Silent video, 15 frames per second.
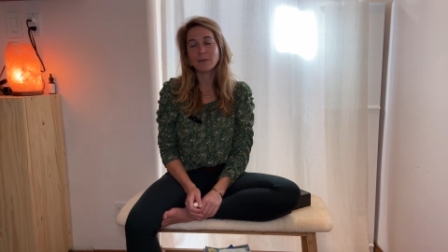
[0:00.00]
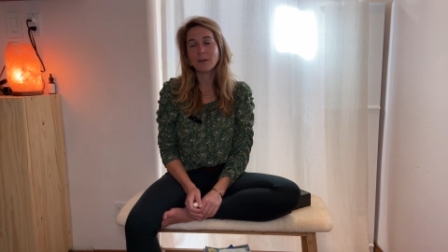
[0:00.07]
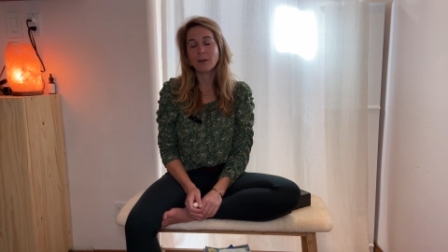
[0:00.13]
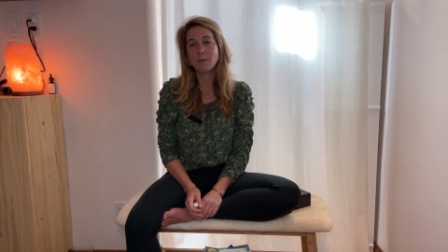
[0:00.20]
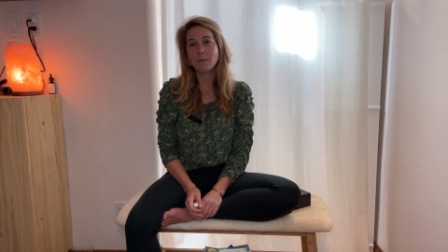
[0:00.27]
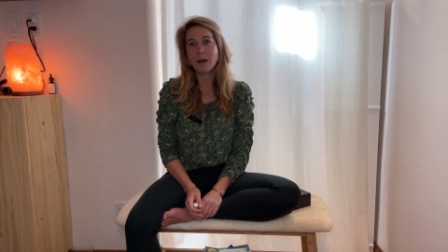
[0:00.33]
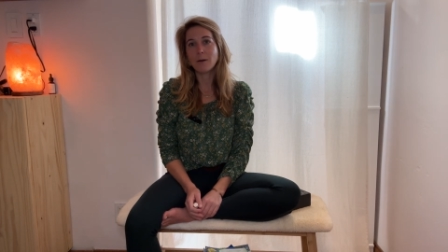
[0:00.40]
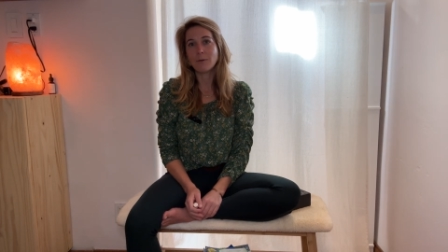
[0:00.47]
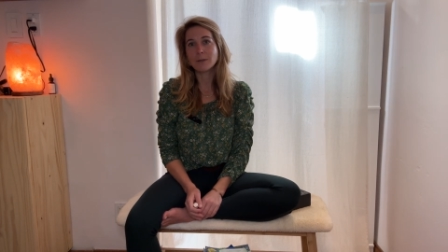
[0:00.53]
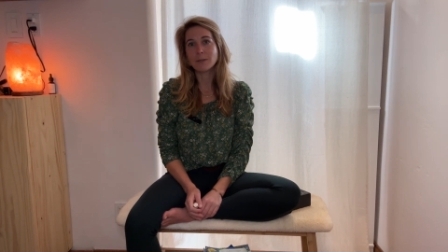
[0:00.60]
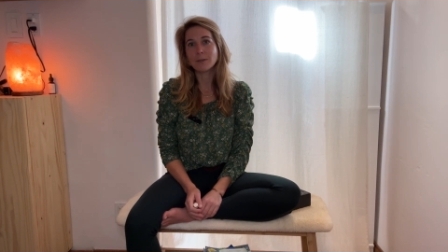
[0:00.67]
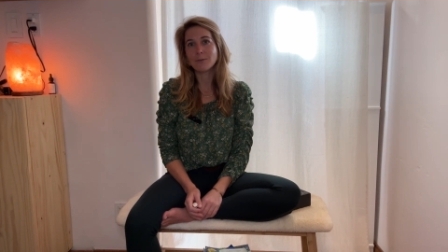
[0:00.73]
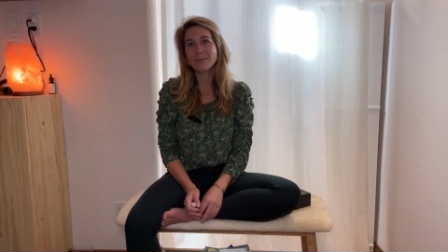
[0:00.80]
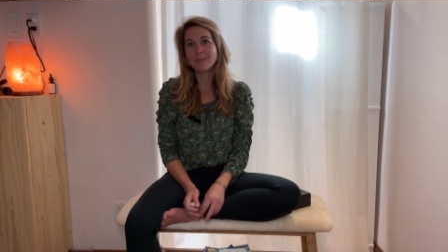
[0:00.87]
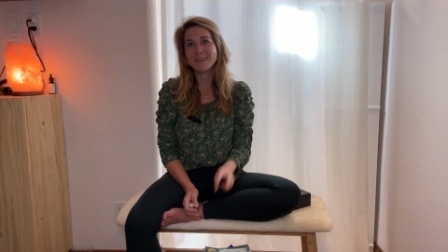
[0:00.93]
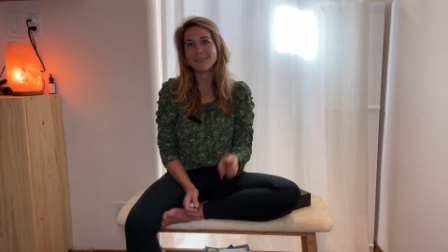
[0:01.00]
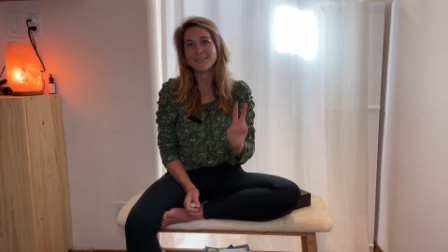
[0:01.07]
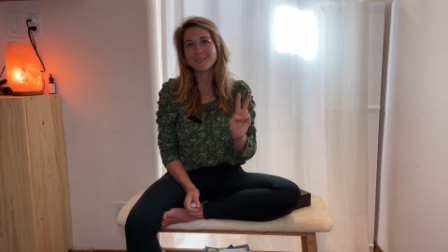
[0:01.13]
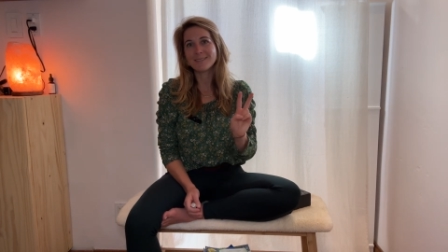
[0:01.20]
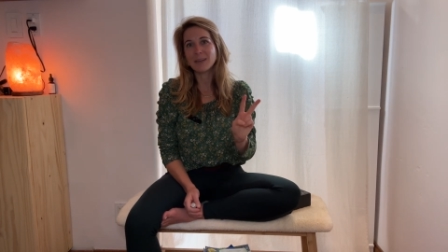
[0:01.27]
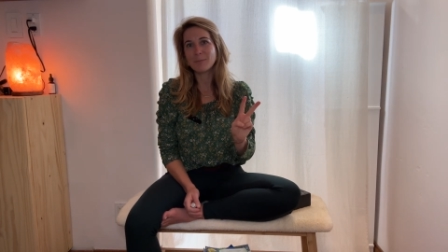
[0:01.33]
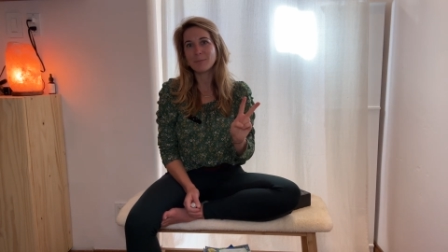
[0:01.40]
allowing you that
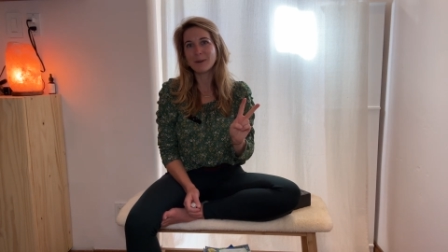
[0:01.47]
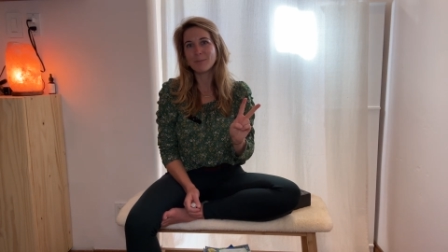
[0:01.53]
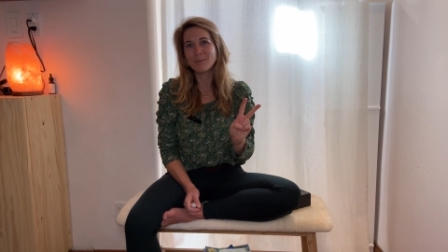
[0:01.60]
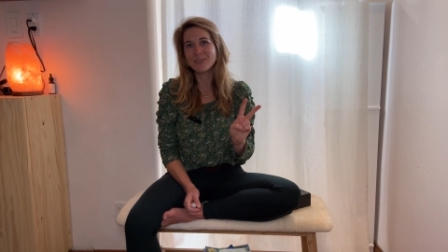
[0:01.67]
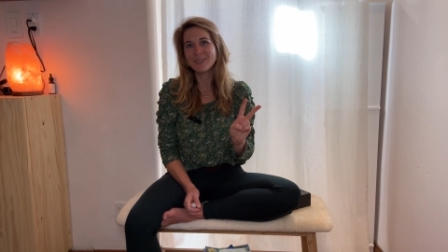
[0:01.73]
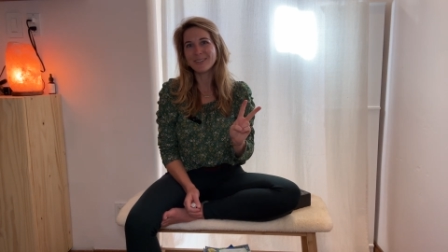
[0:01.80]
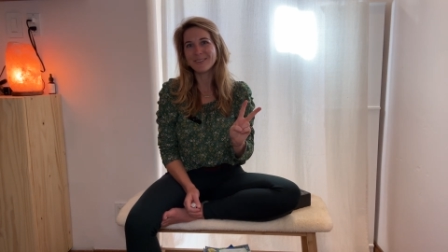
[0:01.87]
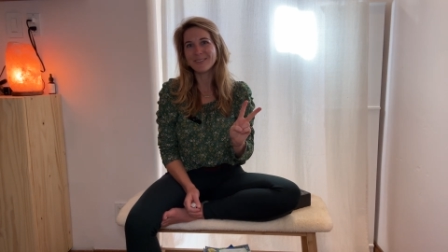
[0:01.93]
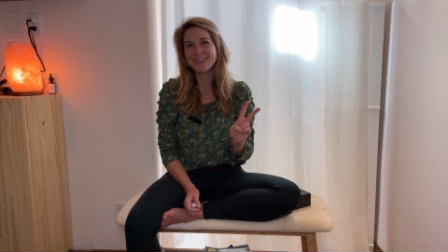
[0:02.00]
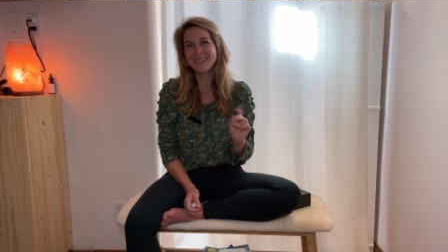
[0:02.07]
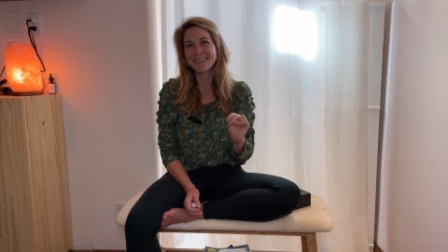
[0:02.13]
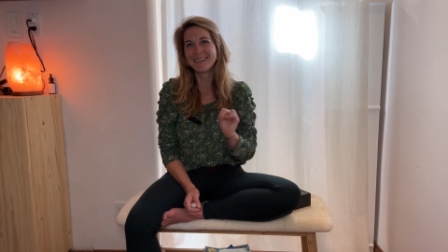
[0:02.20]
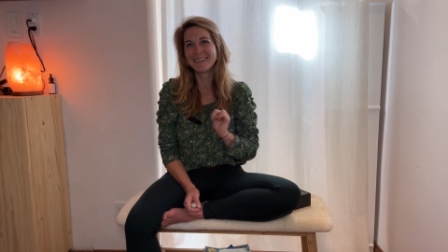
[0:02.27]
step number 2